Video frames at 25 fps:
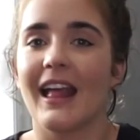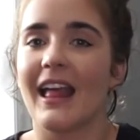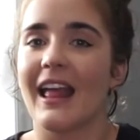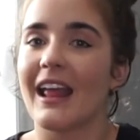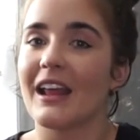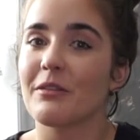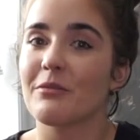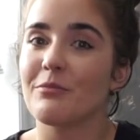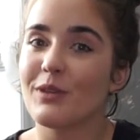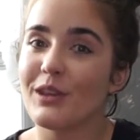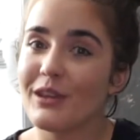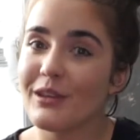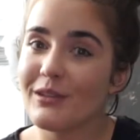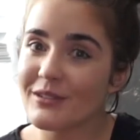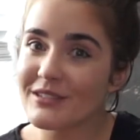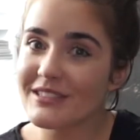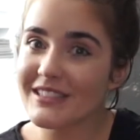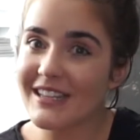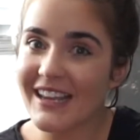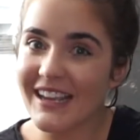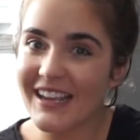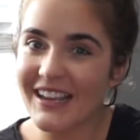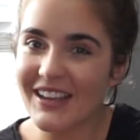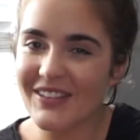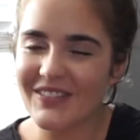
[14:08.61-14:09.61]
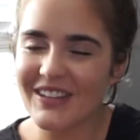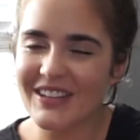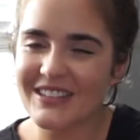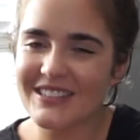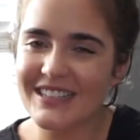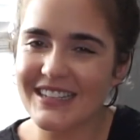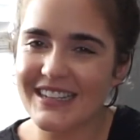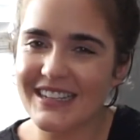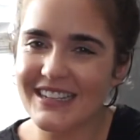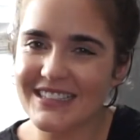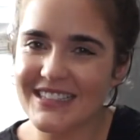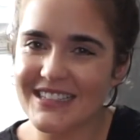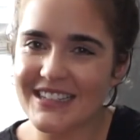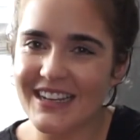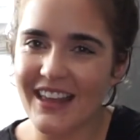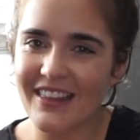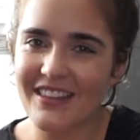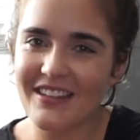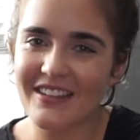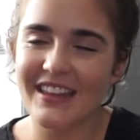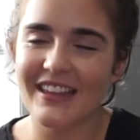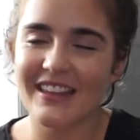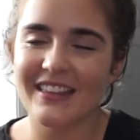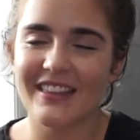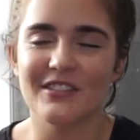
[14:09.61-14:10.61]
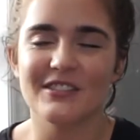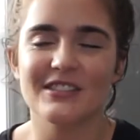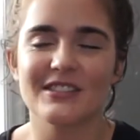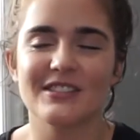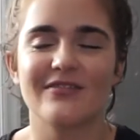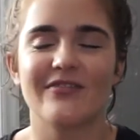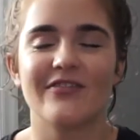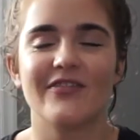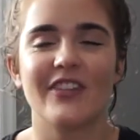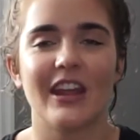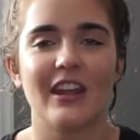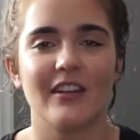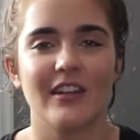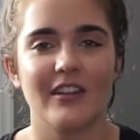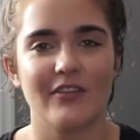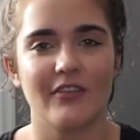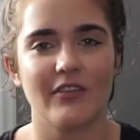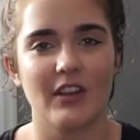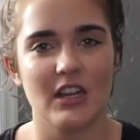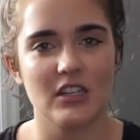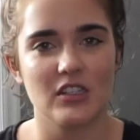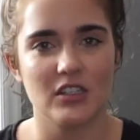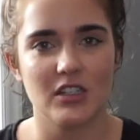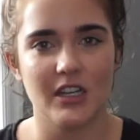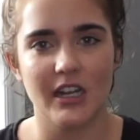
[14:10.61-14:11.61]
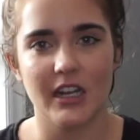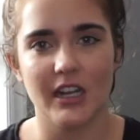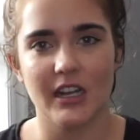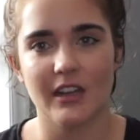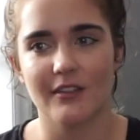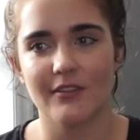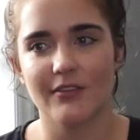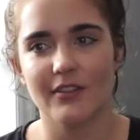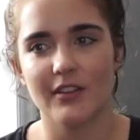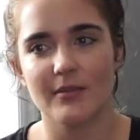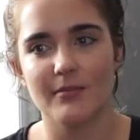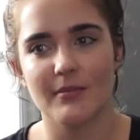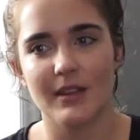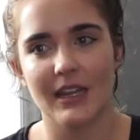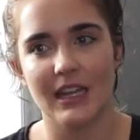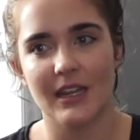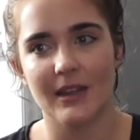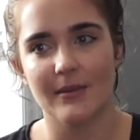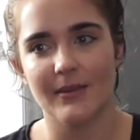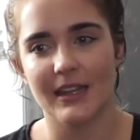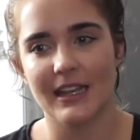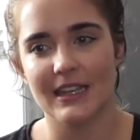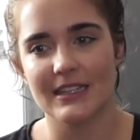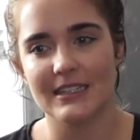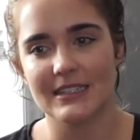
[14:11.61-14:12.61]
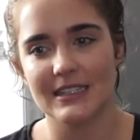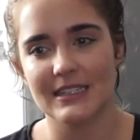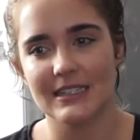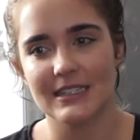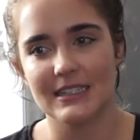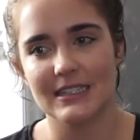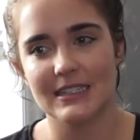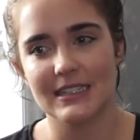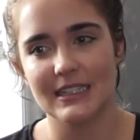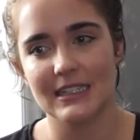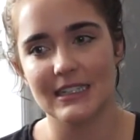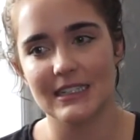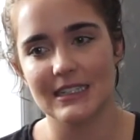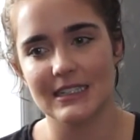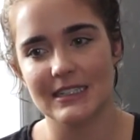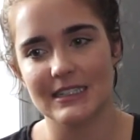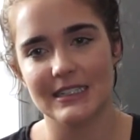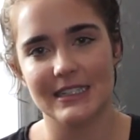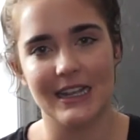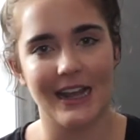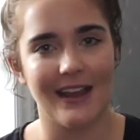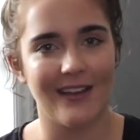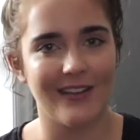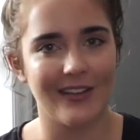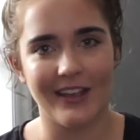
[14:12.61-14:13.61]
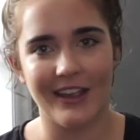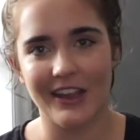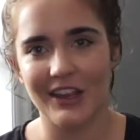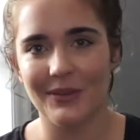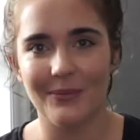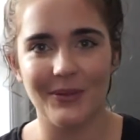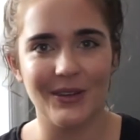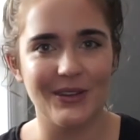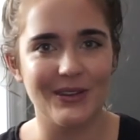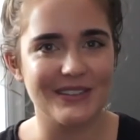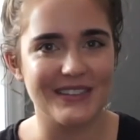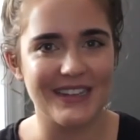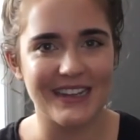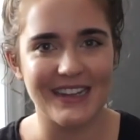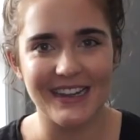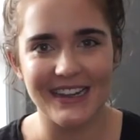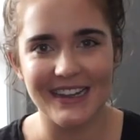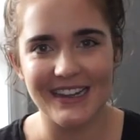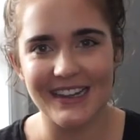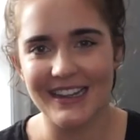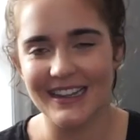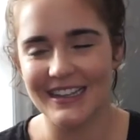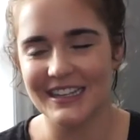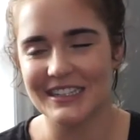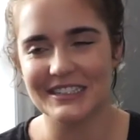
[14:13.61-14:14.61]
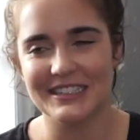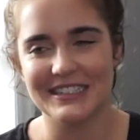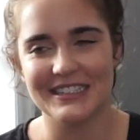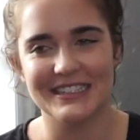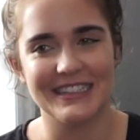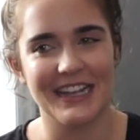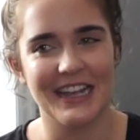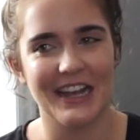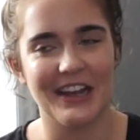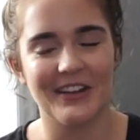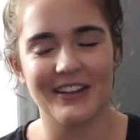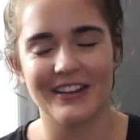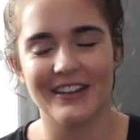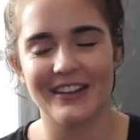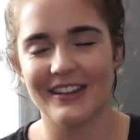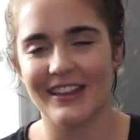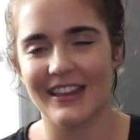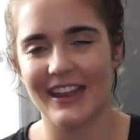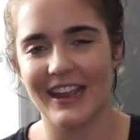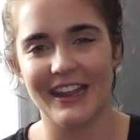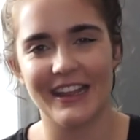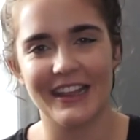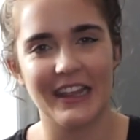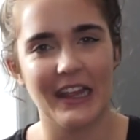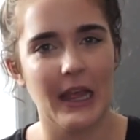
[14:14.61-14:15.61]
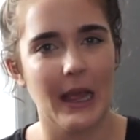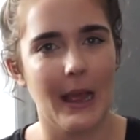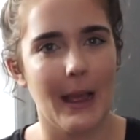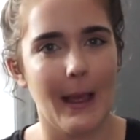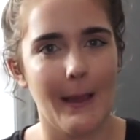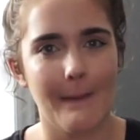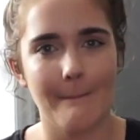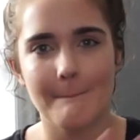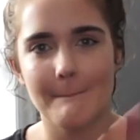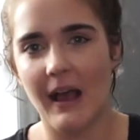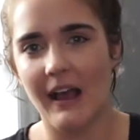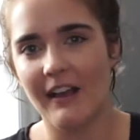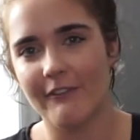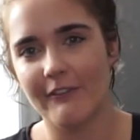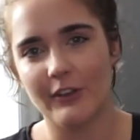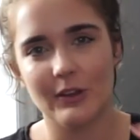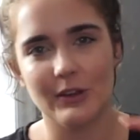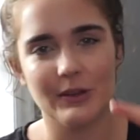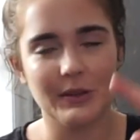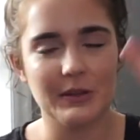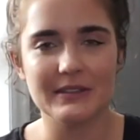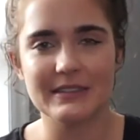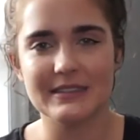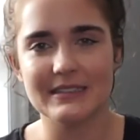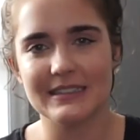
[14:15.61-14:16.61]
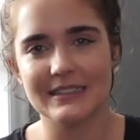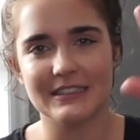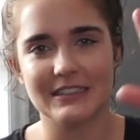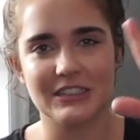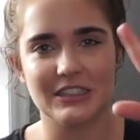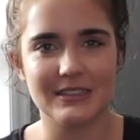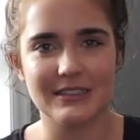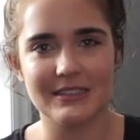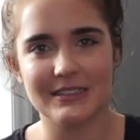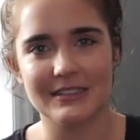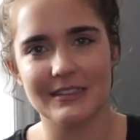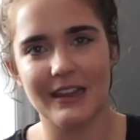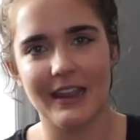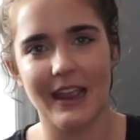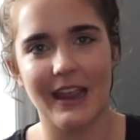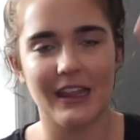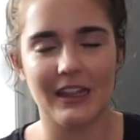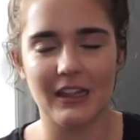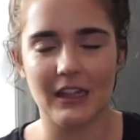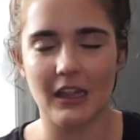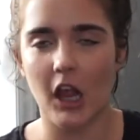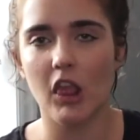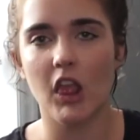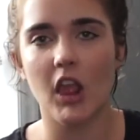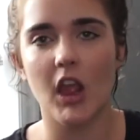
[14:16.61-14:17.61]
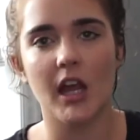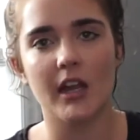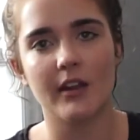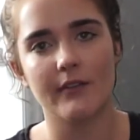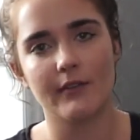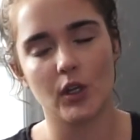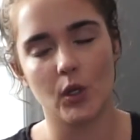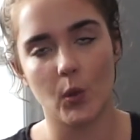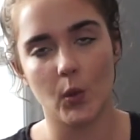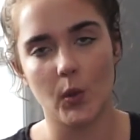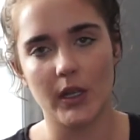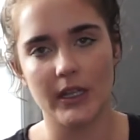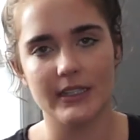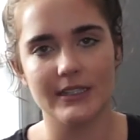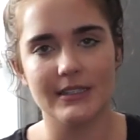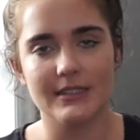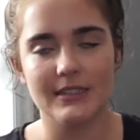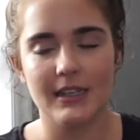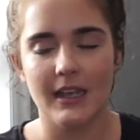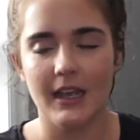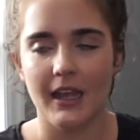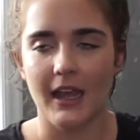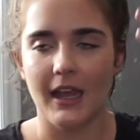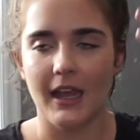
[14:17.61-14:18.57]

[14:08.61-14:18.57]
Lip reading: And music is another thing that was very frustrating for me because it didn't sound like music. It just sounded like muffles and just like a lot of noise.